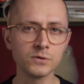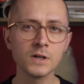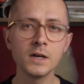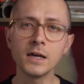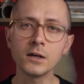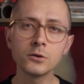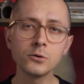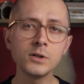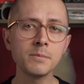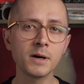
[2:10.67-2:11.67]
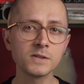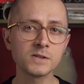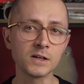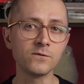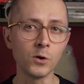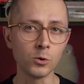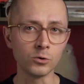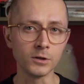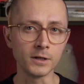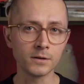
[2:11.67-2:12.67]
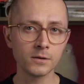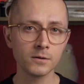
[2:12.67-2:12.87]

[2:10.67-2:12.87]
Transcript: including by set focal length.